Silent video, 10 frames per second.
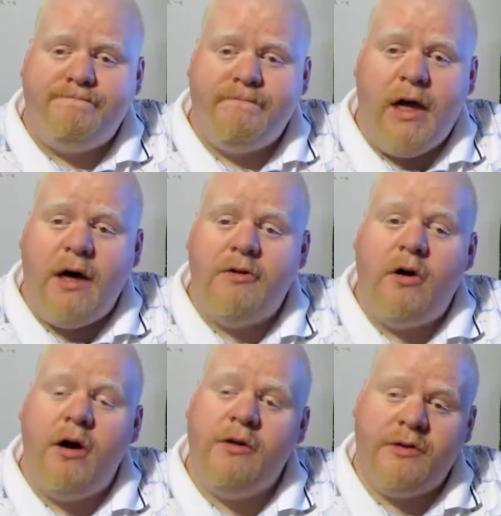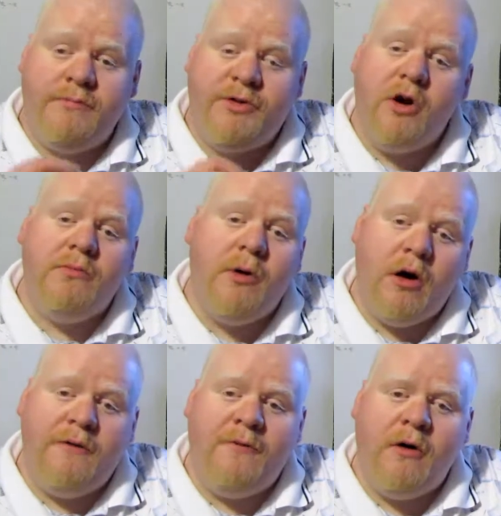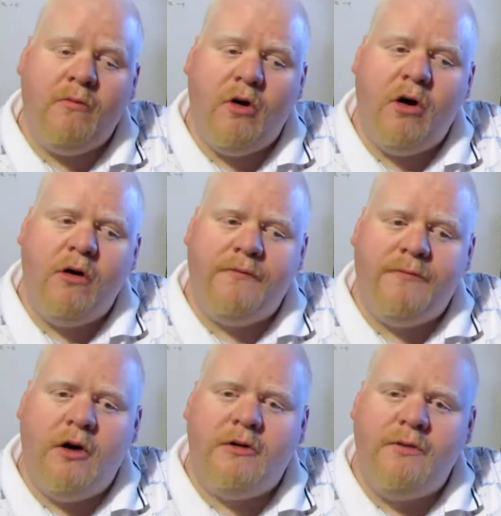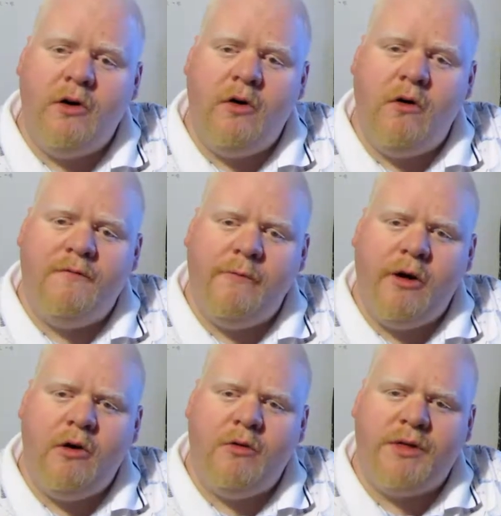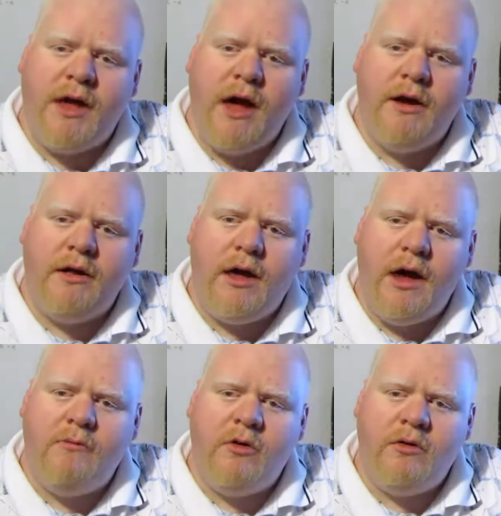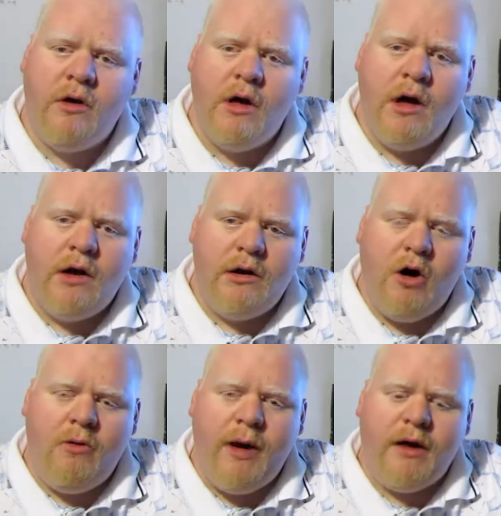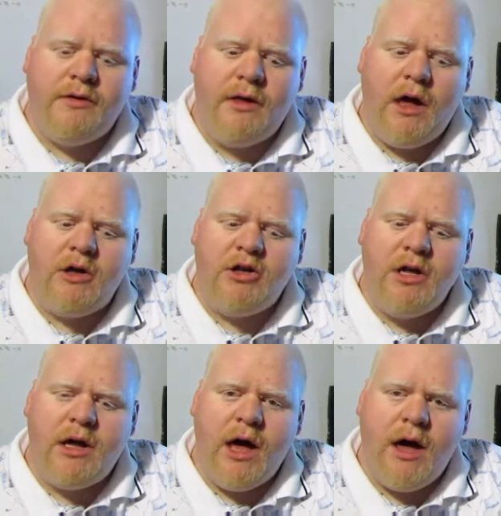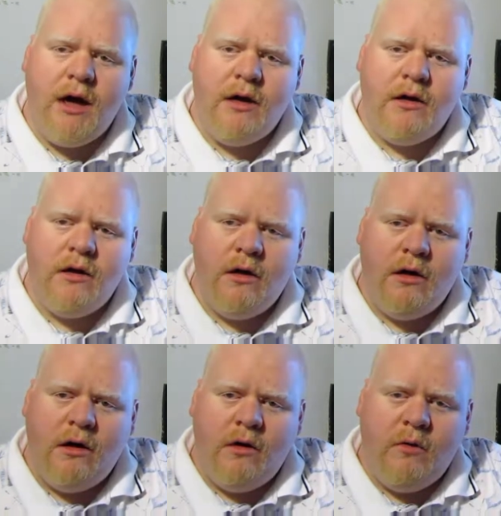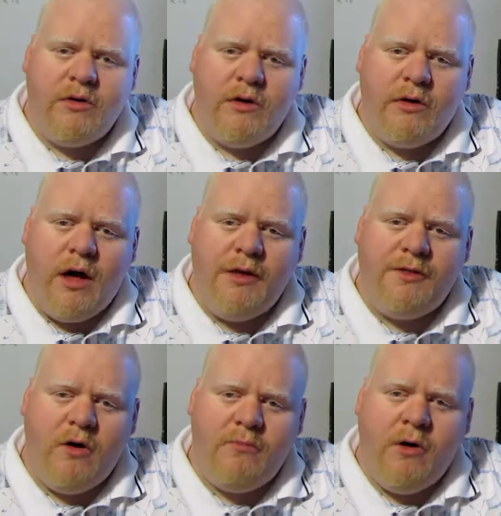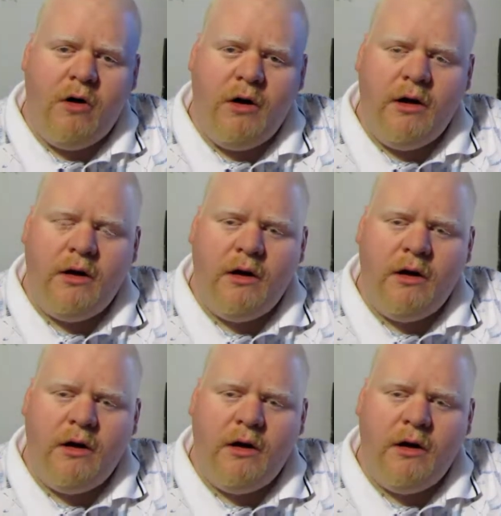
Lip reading: Now, there is some third-party firmware. Those of you who are familiar with Canon cameras know about CHDK, which is a third-party